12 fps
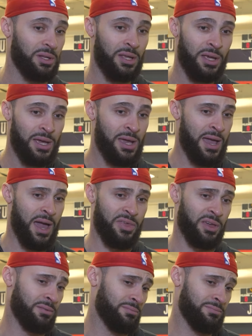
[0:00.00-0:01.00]
And I
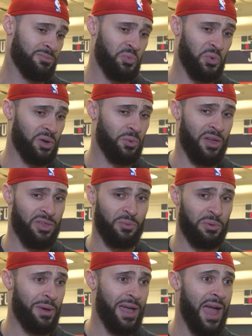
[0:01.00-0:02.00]
think
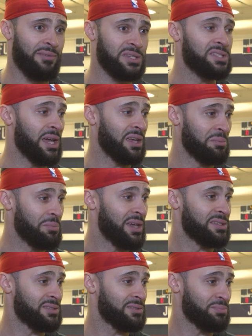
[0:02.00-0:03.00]
we might have the second
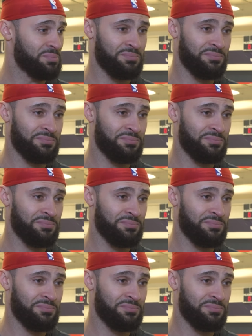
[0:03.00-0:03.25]
best,